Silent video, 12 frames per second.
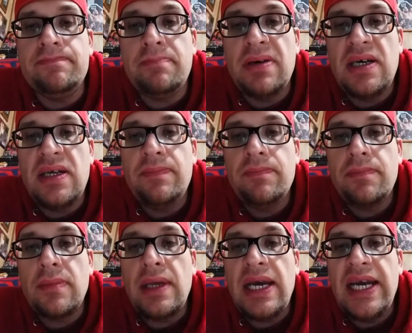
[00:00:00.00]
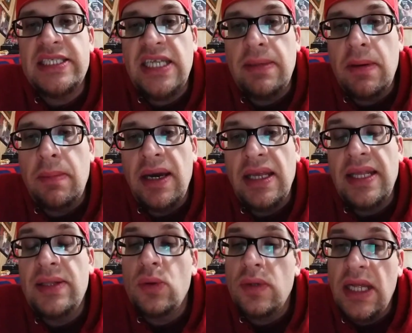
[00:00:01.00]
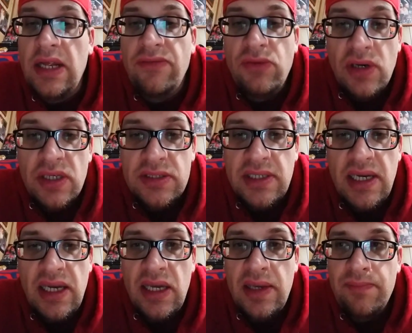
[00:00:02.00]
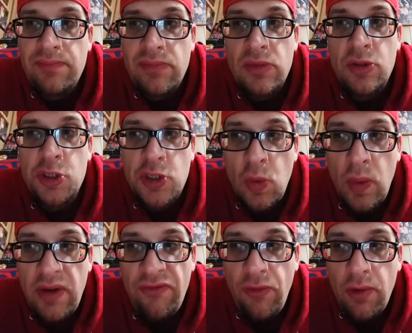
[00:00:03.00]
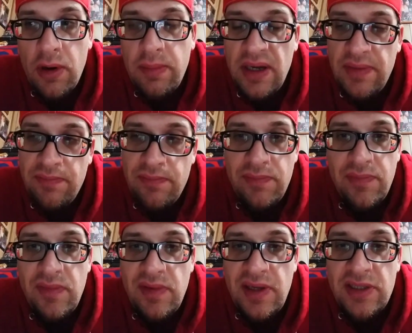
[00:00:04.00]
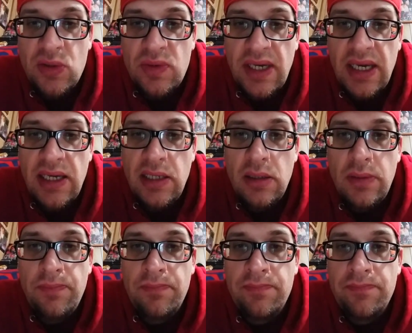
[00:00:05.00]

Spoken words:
But I changed my mind. I know a lot of you are going to say, you should have went for it. But it's okay, you know.